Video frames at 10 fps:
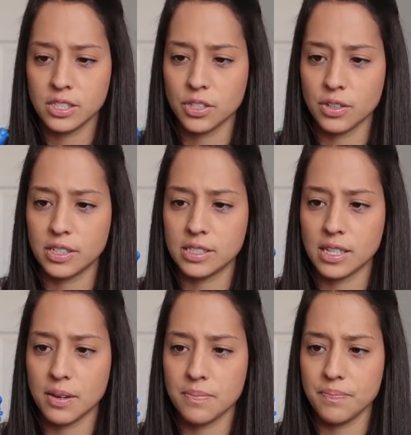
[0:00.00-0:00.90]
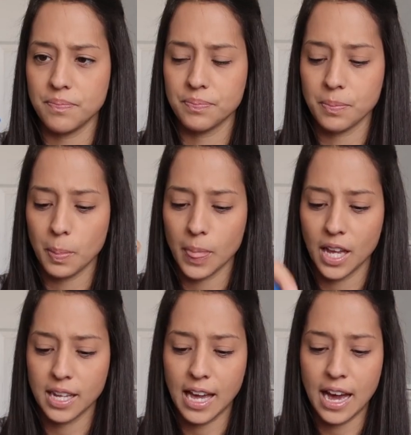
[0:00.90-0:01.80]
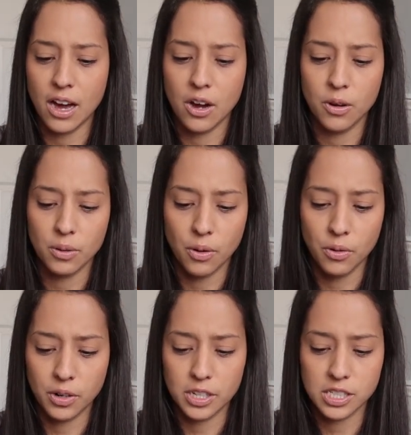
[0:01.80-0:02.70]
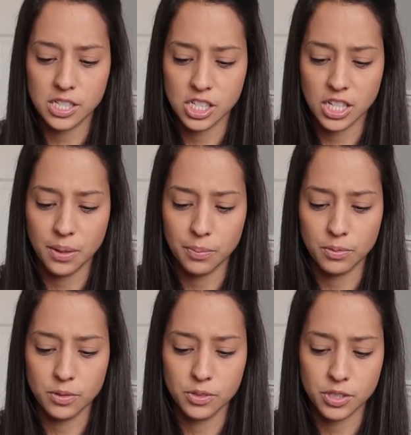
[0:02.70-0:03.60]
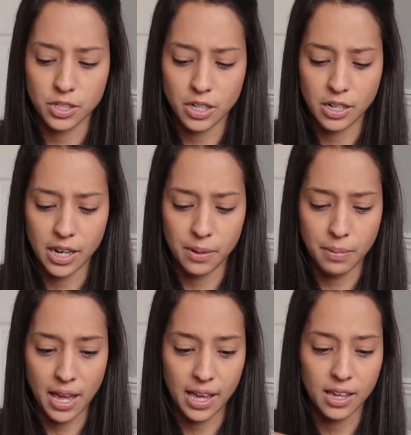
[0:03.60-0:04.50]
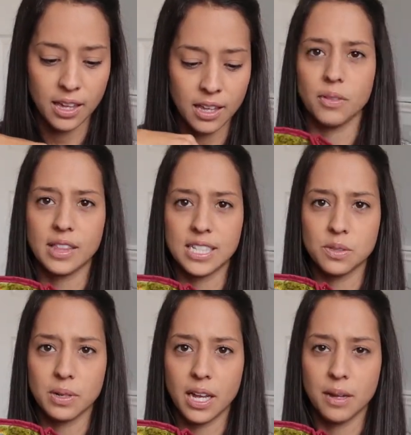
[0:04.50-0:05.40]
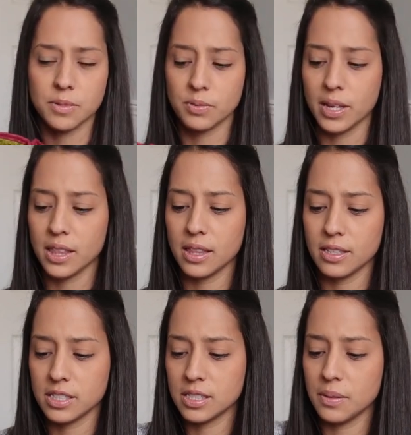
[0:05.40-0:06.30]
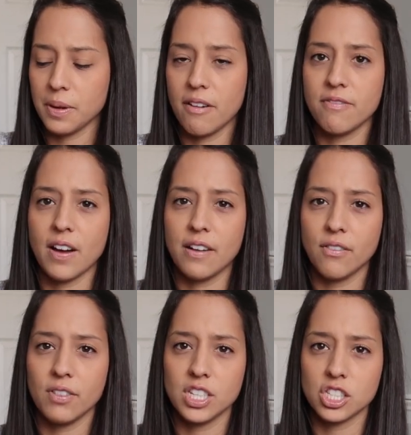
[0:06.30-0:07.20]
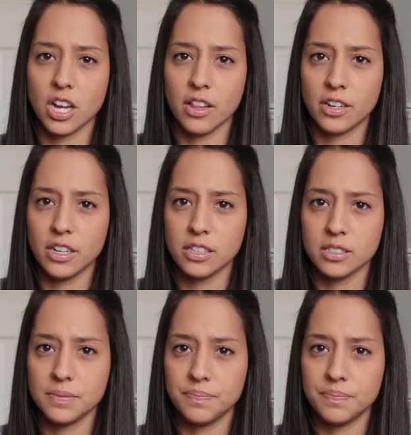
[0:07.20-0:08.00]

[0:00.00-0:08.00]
So there's a cow, a horse, a sheep, a rooster, and a pig. That's what it comes with. There's about 5 of each color.